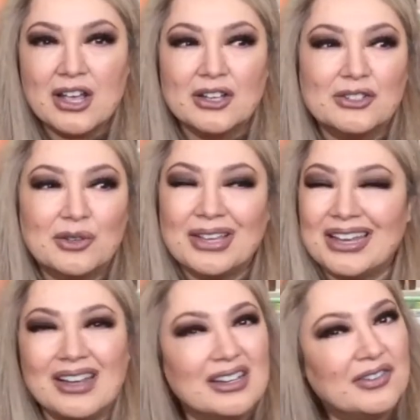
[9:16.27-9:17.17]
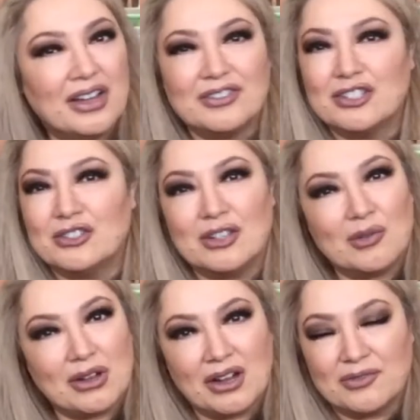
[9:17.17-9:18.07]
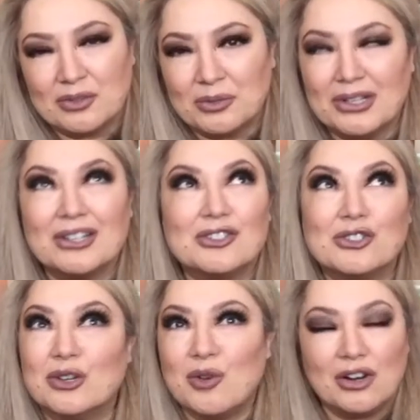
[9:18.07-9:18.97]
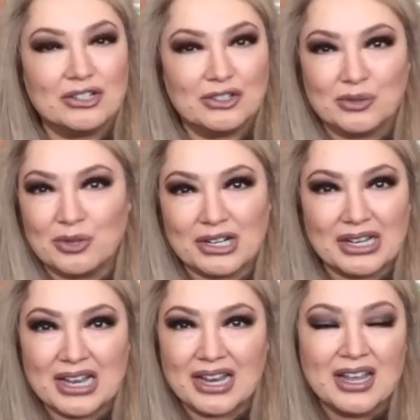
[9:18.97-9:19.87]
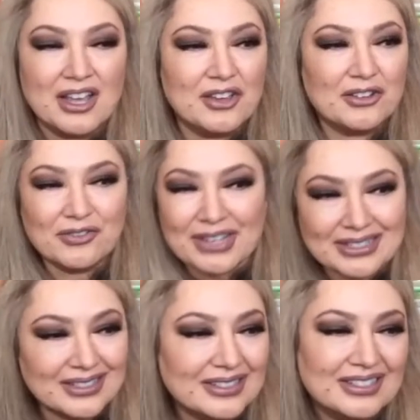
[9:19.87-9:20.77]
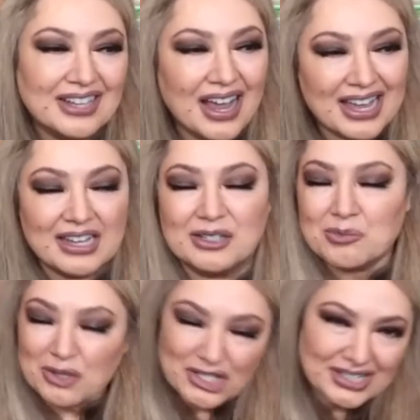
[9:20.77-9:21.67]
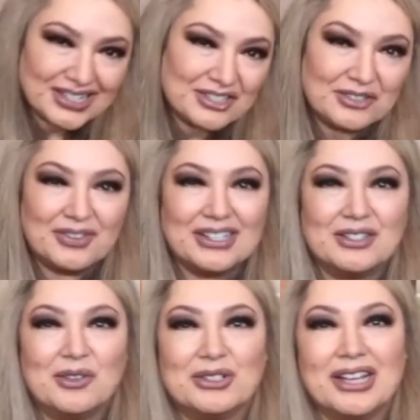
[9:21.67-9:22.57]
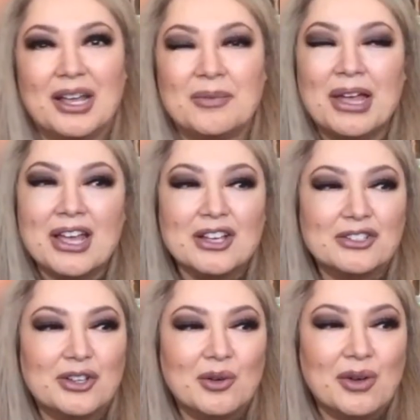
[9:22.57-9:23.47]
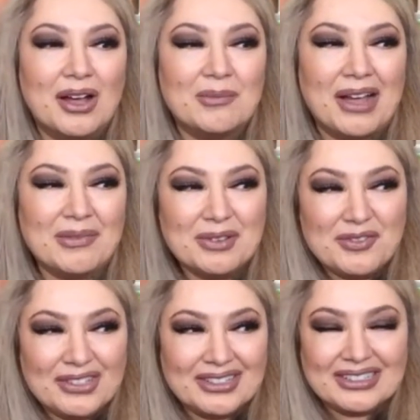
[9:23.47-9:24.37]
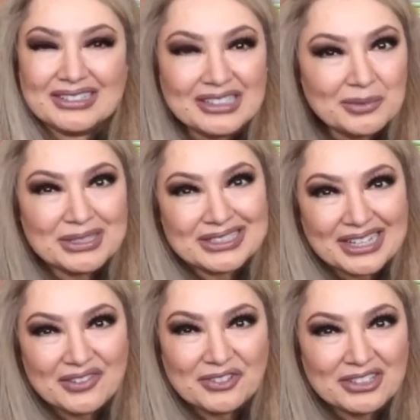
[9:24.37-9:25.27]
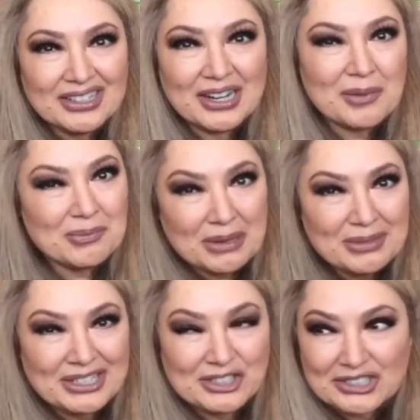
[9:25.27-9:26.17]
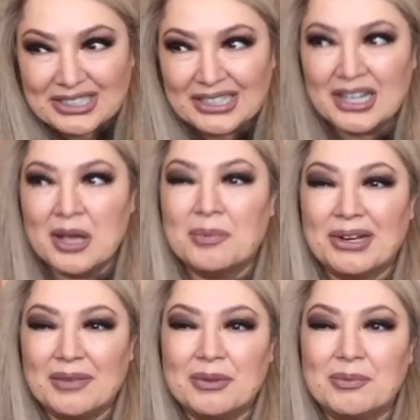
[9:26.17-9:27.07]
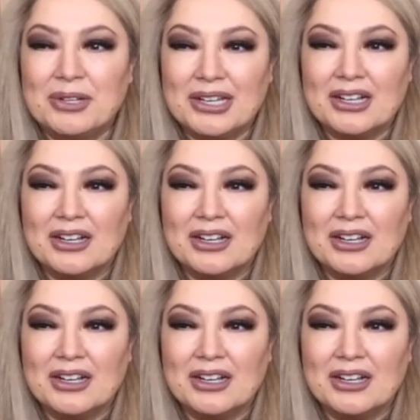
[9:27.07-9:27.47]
So the N95 is so uncomfortable and it's so hard to do work in it. Your face, it's tight. It's mushed against your face the whole time. So I've been feeling a little bit safer, and maybe I shouldn't, but I've been putting